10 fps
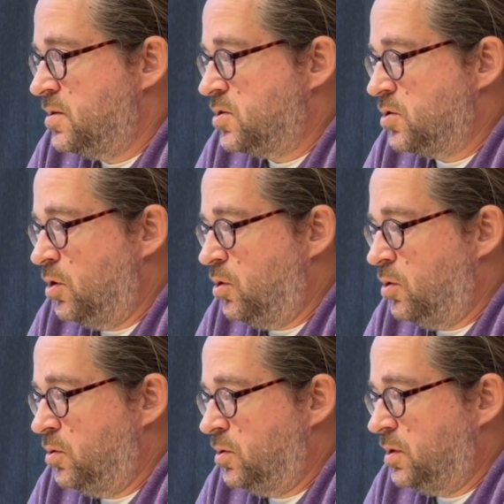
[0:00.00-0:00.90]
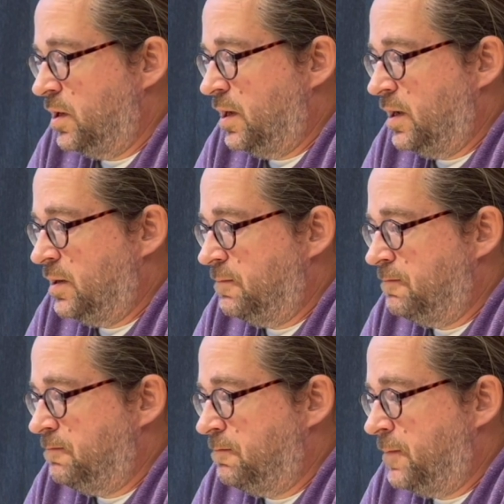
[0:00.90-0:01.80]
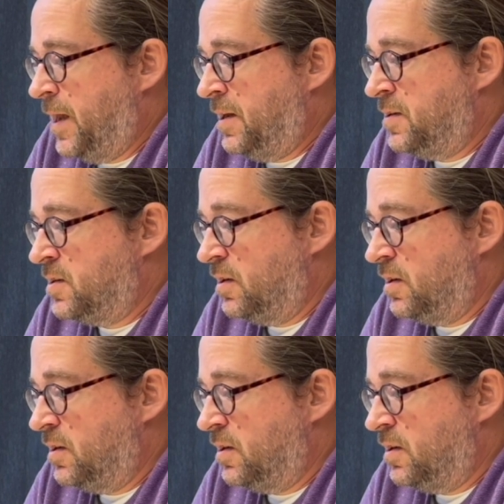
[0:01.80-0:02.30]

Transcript: So, and